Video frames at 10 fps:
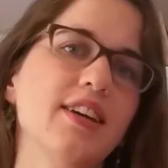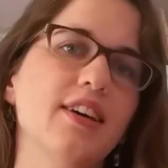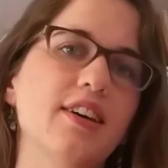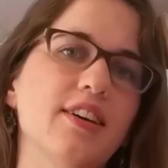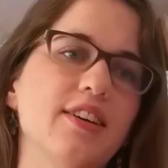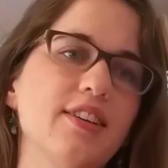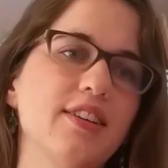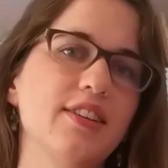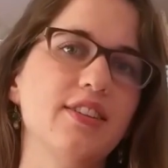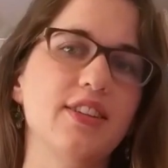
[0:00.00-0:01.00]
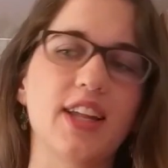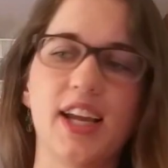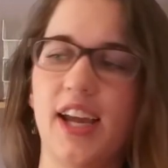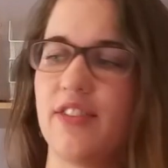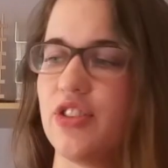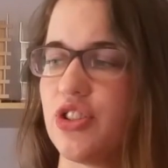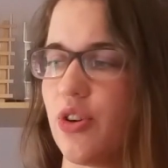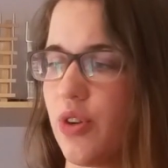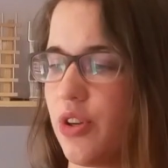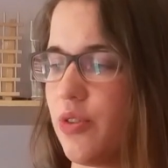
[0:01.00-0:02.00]
that I have to
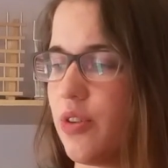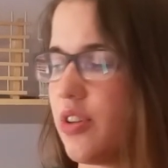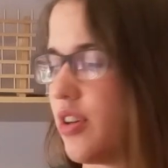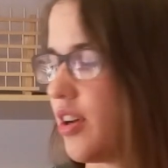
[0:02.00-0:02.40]
show you.